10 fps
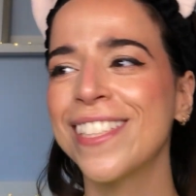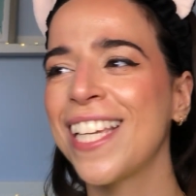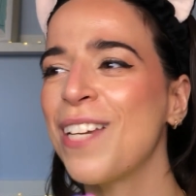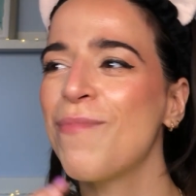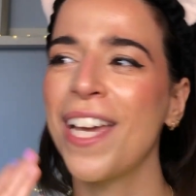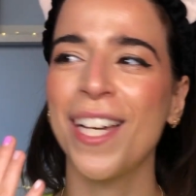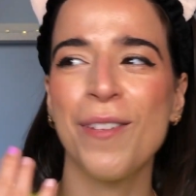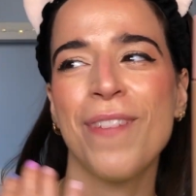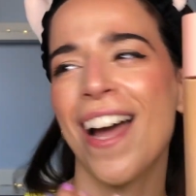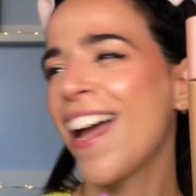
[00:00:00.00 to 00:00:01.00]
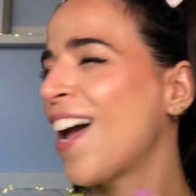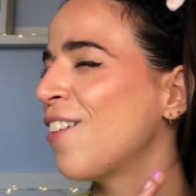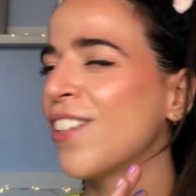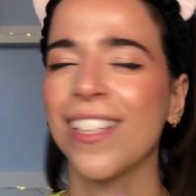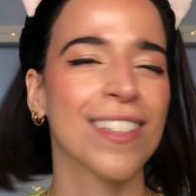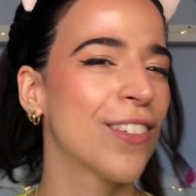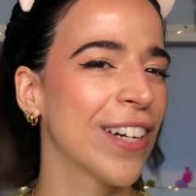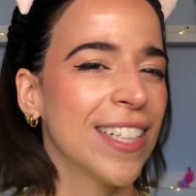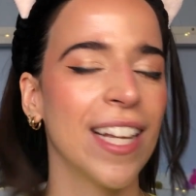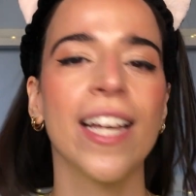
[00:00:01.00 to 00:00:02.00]
skin makeup. I having a
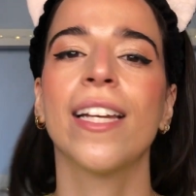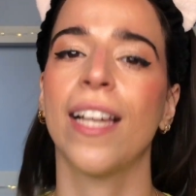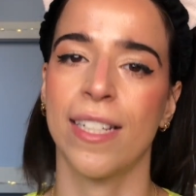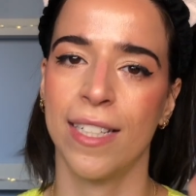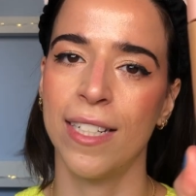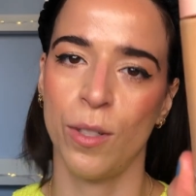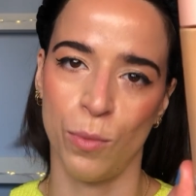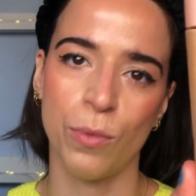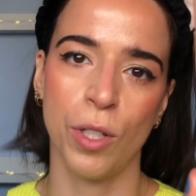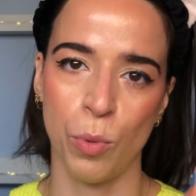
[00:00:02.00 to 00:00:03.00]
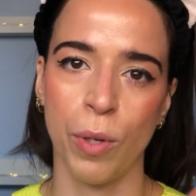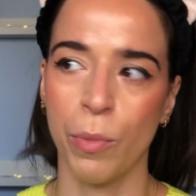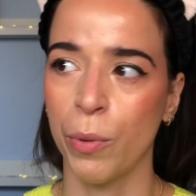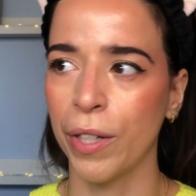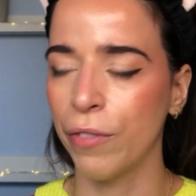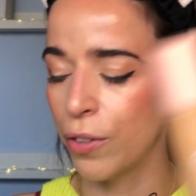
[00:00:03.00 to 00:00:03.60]
great day. Yes, this one will give you